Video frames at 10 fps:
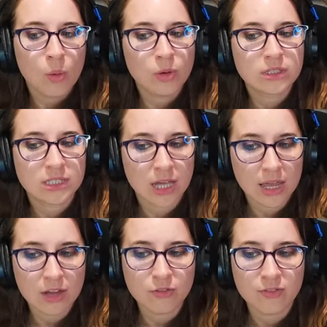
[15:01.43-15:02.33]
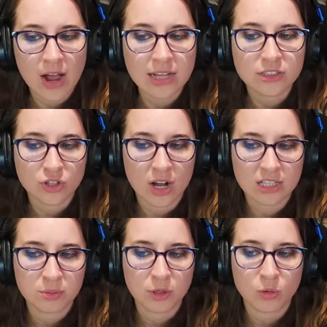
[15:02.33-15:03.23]
When Cyan finds her
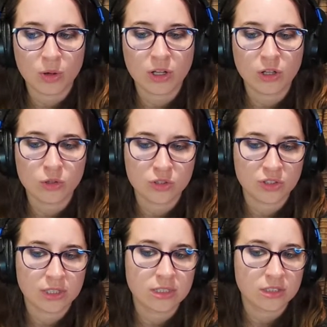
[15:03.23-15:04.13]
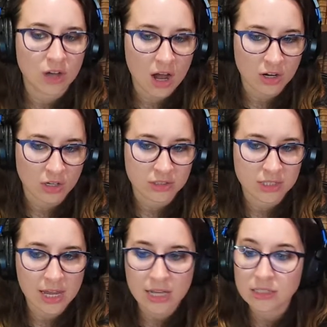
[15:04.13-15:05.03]
husband growing closer to his daughter,
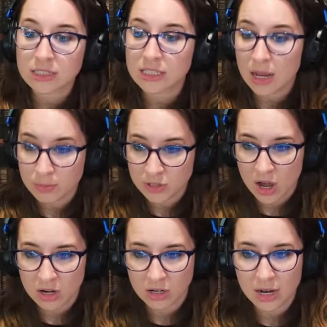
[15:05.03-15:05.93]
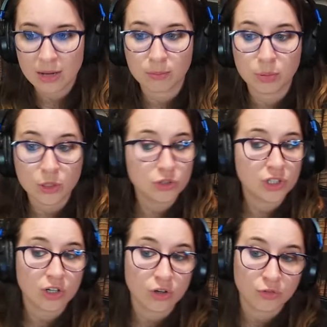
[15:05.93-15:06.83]
Cyan's stepdaughter, and
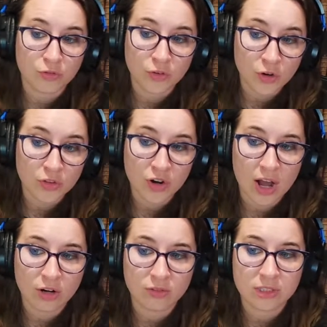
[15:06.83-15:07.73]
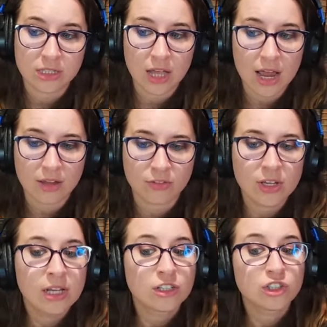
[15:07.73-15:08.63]
pushing her further out of his life,
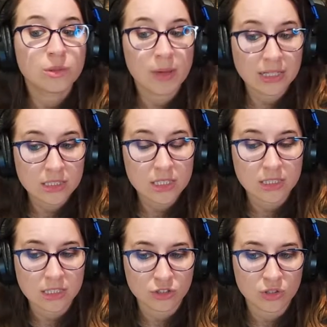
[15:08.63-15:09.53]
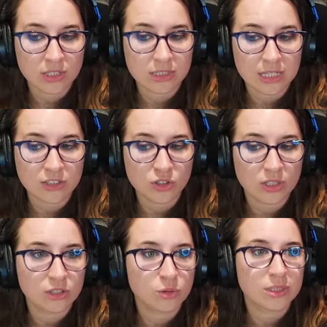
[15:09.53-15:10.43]
she makes a decision that sends her
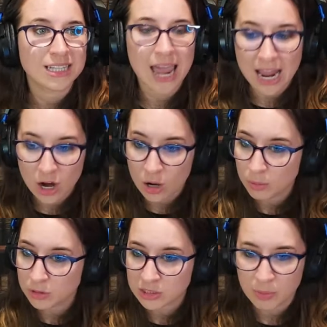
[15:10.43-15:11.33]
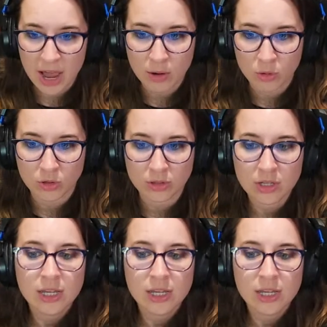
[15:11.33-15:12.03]
into a terrible spiral.